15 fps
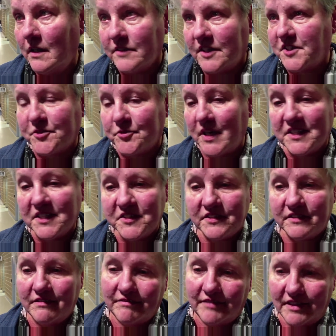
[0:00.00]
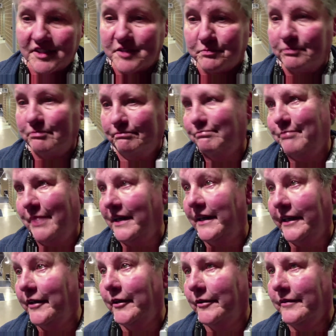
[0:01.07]
The stress, it's been a
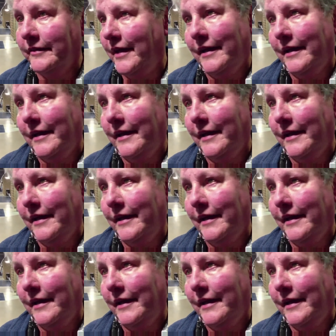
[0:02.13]
year,